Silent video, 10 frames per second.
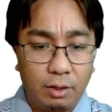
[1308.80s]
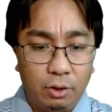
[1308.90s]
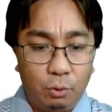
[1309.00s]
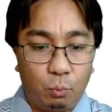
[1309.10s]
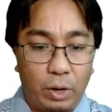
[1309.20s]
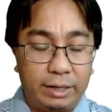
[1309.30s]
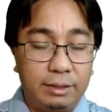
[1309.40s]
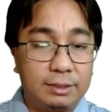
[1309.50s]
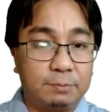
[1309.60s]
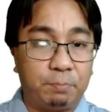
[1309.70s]
When
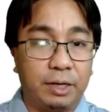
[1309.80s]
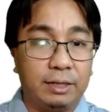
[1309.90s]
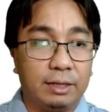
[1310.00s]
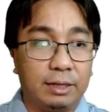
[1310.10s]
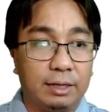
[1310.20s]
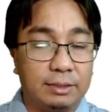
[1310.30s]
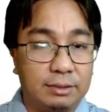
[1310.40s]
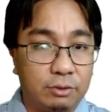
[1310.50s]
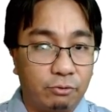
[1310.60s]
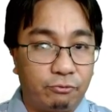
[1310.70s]
the spring
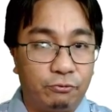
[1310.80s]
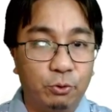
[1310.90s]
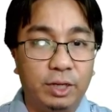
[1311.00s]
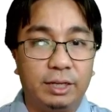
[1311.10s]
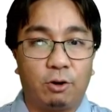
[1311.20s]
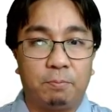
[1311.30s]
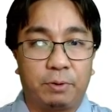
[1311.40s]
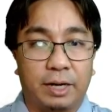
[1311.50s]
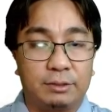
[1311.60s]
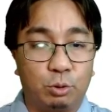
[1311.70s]
is fully
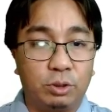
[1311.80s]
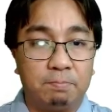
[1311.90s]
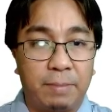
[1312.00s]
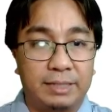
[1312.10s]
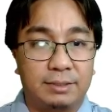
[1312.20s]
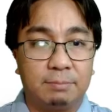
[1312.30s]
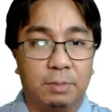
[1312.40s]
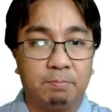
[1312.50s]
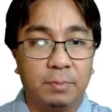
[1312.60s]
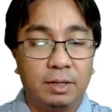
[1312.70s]
compressed to the
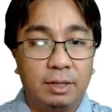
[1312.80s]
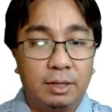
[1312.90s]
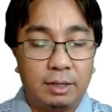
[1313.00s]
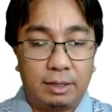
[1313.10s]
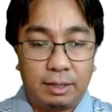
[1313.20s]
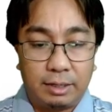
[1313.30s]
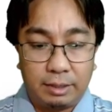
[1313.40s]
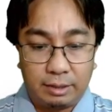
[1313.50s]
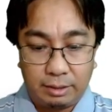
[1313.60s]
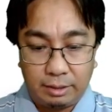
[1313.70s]
maximum,
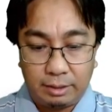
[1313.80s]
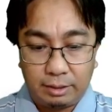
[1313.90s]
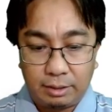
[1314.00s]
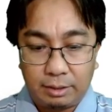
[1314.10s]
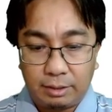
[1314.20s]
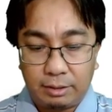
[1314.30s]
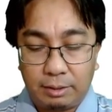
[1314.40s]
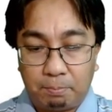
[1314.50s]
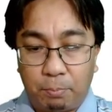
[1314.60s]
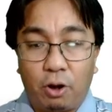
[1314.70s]

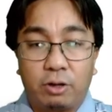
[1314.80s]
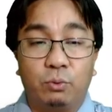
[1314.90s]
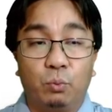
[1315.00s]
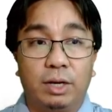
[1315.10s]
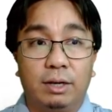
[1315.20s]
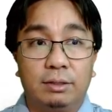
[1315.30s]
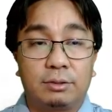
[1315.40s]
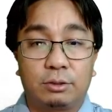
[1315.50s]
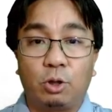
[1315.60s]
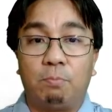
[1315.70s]
the block will
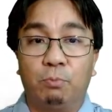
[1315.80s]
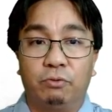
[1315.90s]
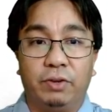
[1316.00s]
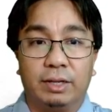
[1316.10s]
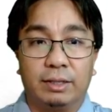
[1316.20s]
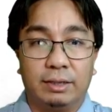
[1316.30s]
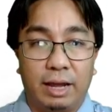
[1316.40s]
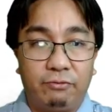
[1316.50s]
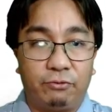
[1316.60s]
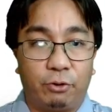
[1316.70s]
stop moving.
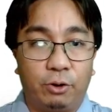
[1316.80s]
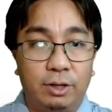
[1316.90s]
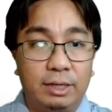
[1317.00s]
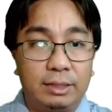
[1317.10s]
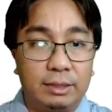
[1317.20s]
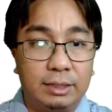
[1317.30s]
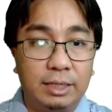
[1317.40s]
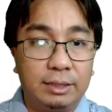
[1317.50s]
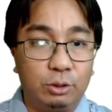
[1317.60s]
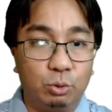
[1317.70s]
Therefore,
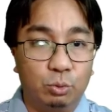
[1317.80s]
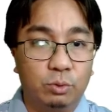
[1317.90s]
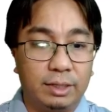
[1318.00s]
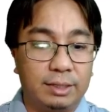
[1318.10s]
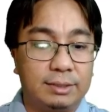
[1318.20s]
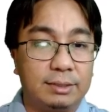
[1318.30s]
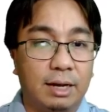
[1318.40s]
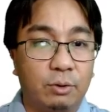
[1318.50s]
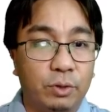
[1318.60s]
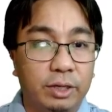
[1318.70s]
T2 is
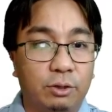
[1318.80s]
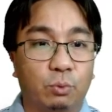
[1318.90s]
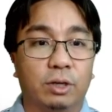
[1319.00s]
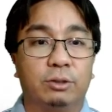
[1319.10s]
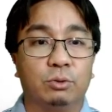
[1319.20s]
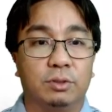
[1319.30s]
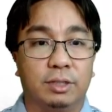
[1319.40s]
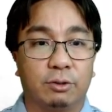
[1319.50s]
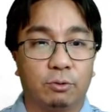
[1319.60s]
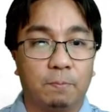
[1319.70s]
now equal to
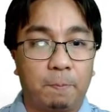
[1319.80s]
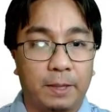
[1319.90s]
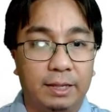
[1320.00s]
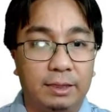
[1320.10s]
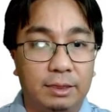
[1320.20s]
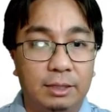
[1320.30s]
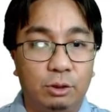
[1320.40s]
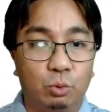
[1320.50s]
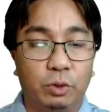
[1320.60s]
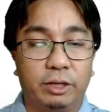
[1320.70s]
0. Okay,
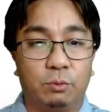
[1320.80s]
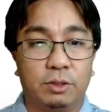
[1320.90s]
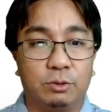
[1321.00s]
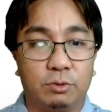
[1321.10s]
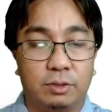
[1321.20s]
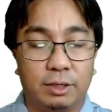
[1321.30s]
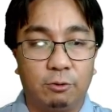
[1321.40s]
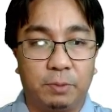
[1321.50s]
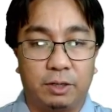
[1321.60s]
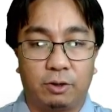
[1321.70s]
T2 equals to
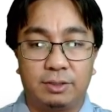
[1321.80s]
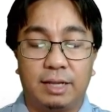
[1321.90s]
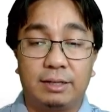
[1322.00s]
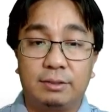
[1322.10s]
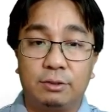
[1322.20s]
0 because there is